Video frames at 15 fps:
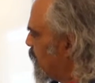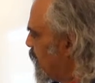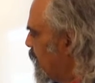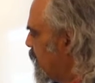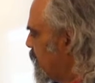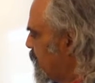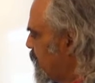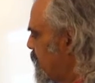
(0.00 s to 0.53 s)

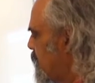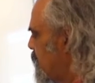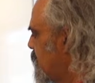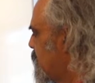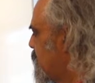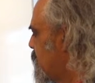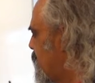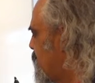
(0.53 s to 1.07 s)
And
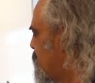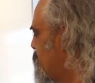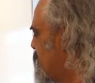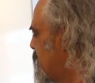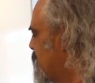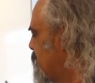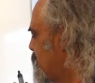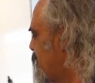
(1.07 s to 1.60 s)
that
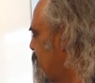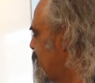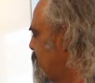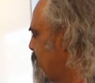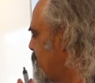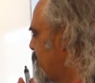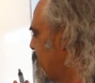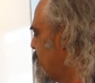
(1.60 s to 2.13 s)
means you're
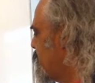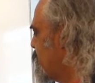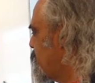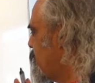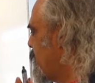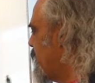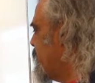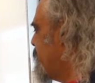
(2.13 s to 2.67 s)
on a good
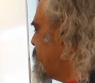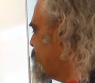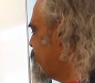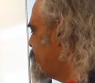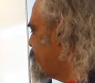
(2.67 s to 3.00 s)
way.